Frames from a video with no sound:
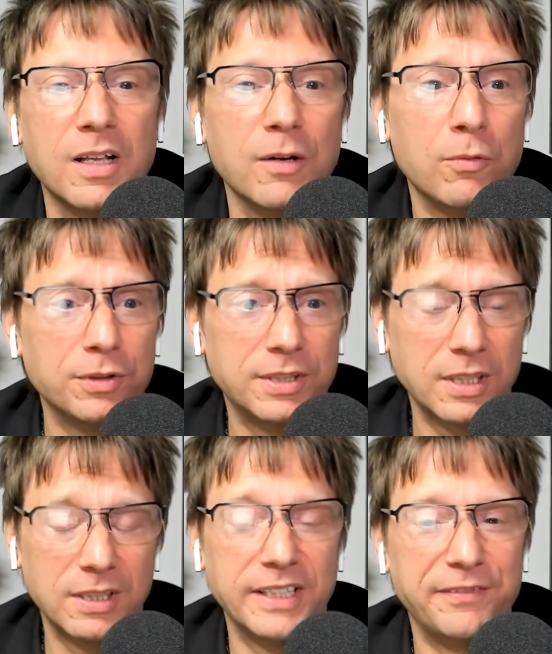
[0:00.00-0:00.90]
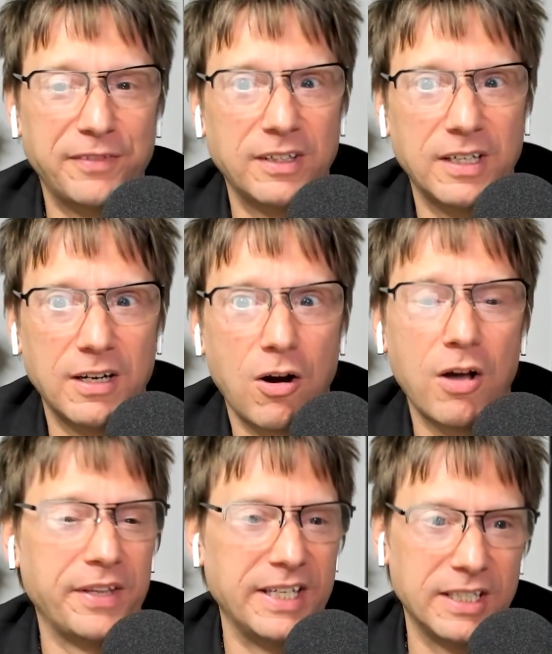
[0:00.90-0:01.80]
Well, certainly for
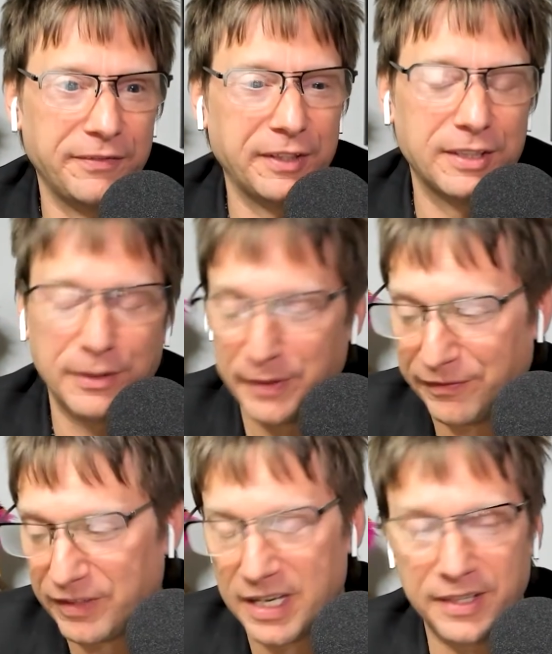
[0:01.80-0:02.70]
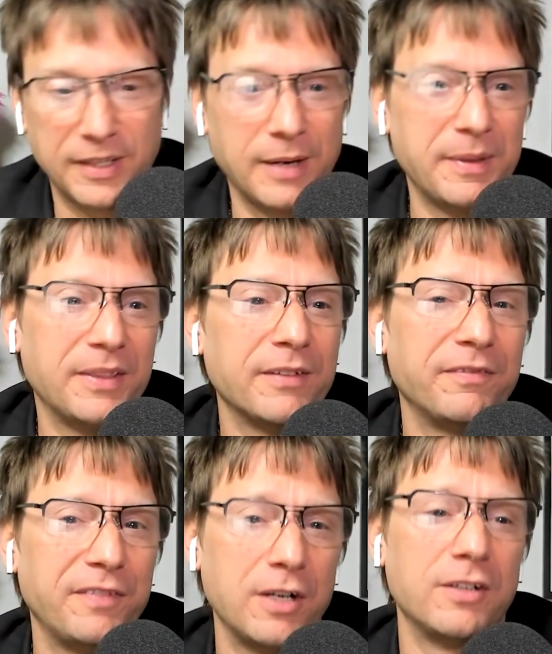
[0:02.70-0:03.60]
all the interviews that we've done, I mean, the
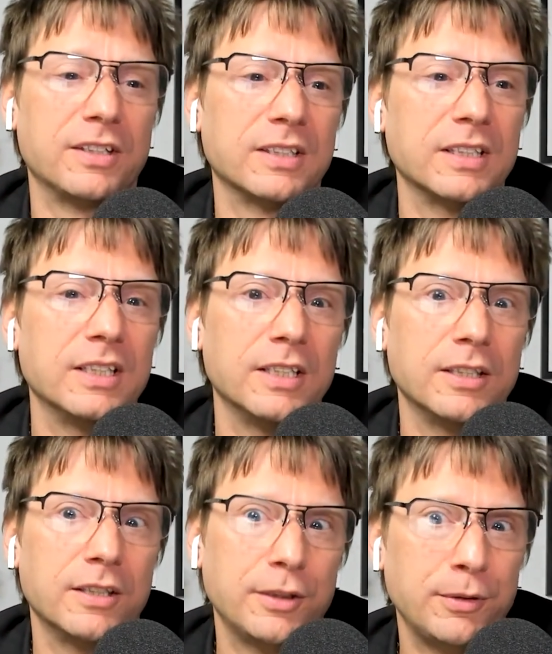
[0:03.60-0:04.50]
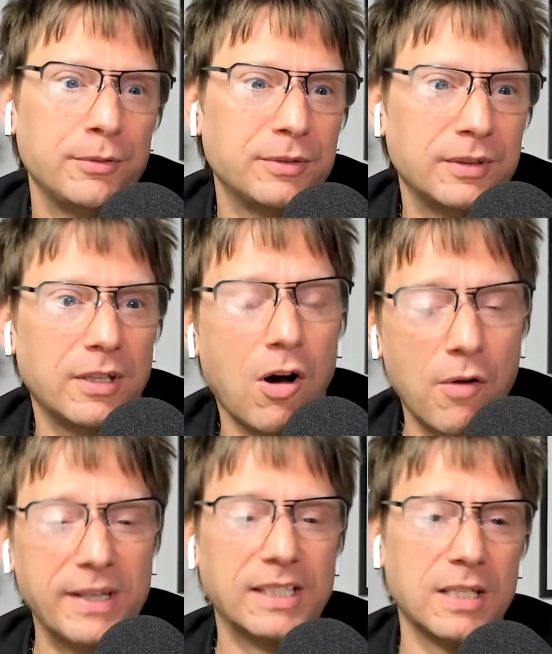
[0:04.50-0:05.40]
folks who
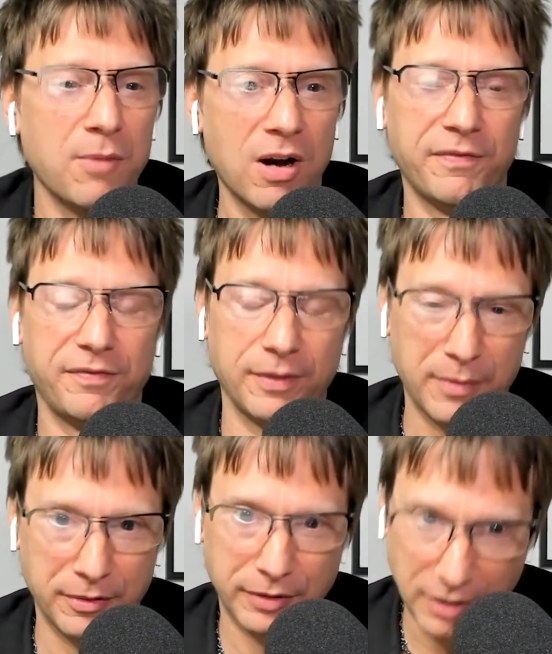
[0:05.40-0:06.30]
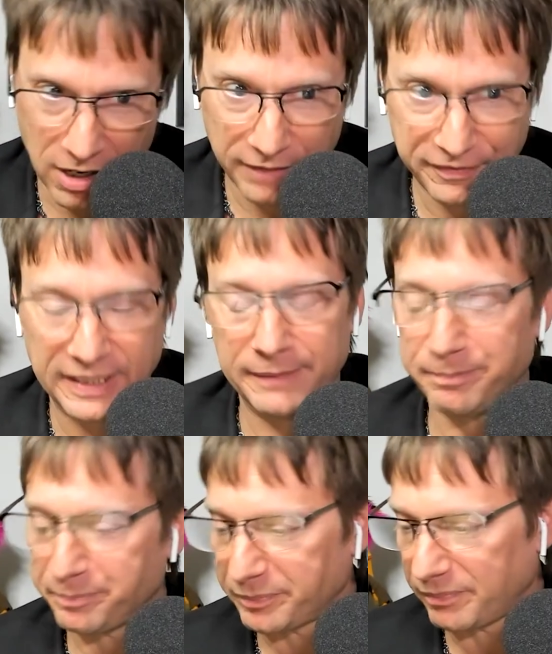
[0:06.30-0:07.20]
always come off the most confident
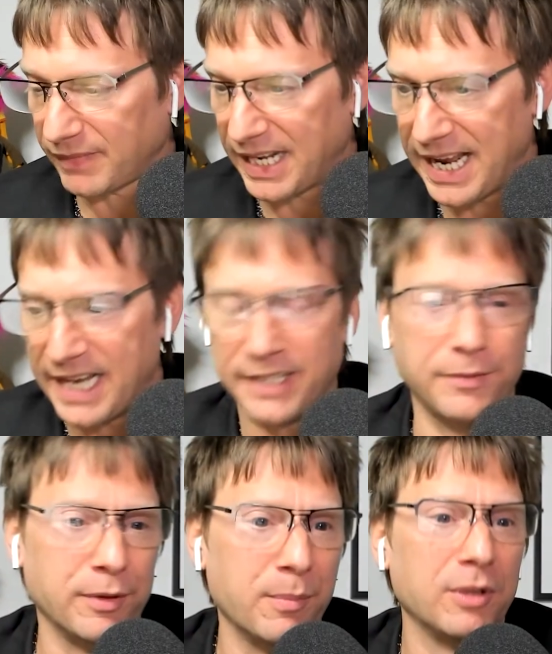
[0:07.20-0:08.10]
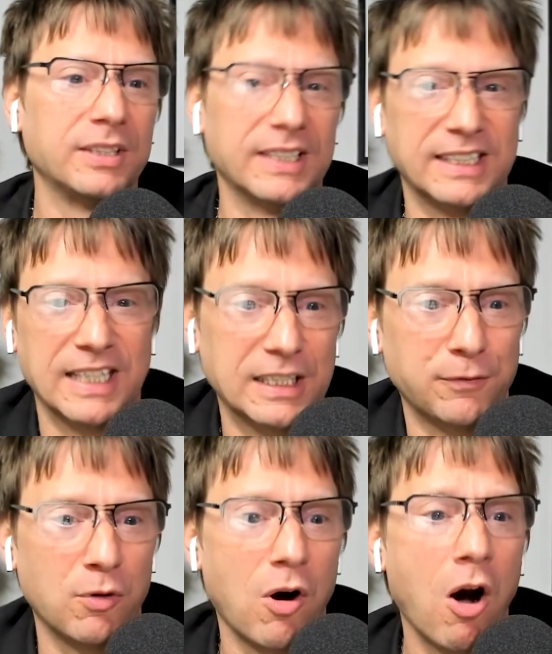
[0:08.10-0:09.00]
and the most
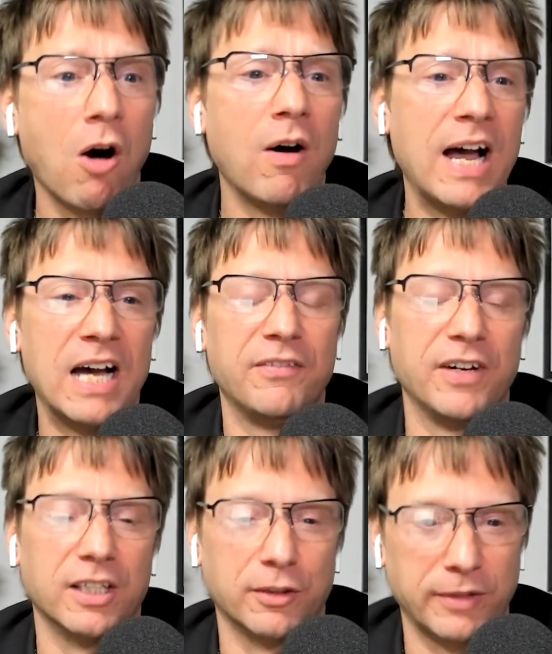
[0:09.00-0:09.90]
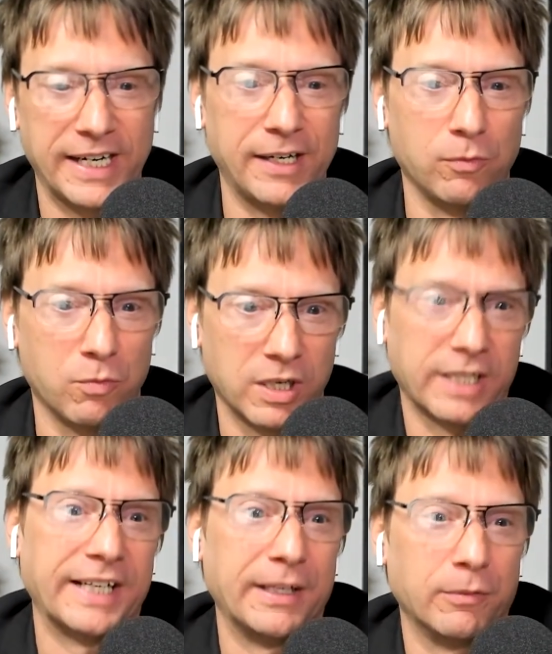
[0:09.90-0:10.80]
successful all have a great
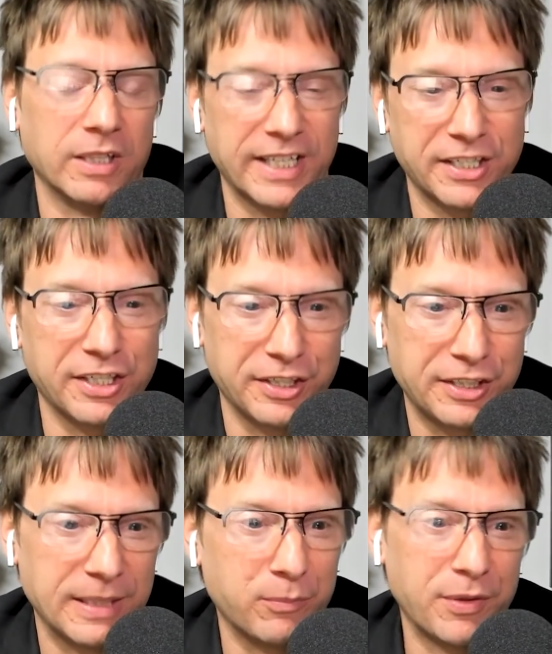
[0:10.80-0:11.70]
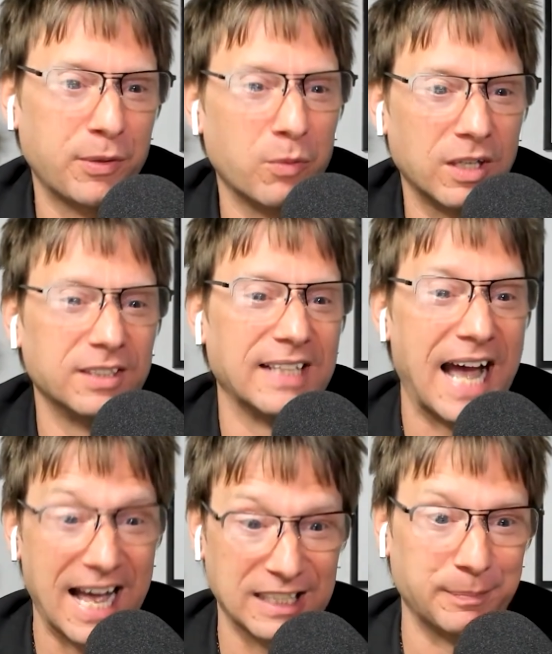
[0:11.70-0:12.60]
working relationship with the worst
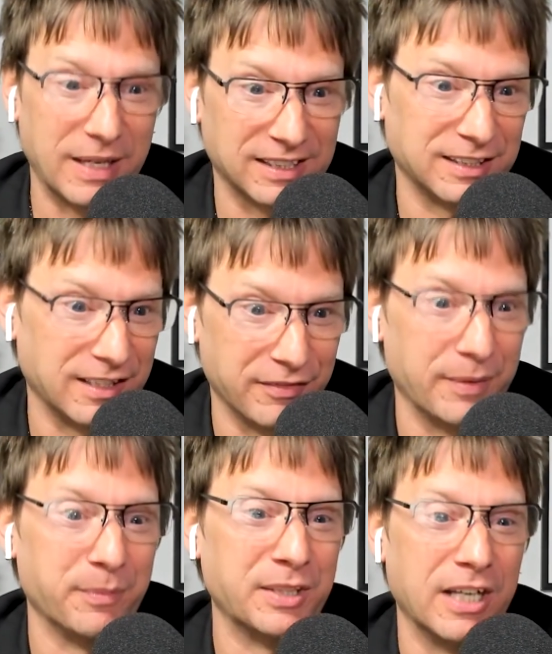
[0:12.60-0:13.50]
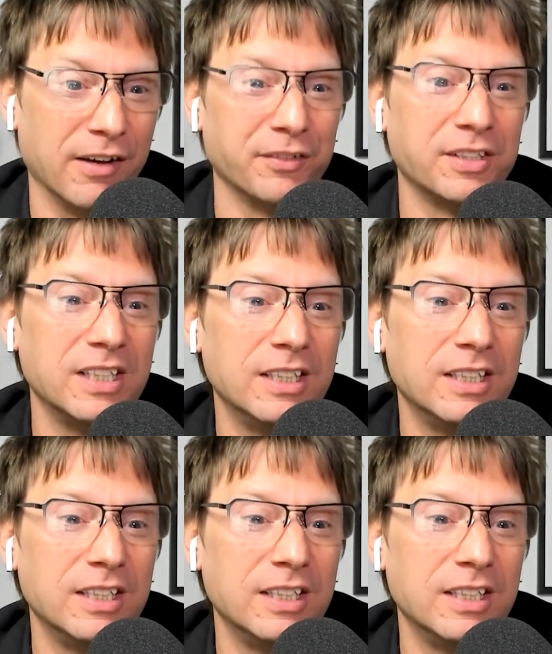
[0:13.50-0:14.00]
aspects of themselves.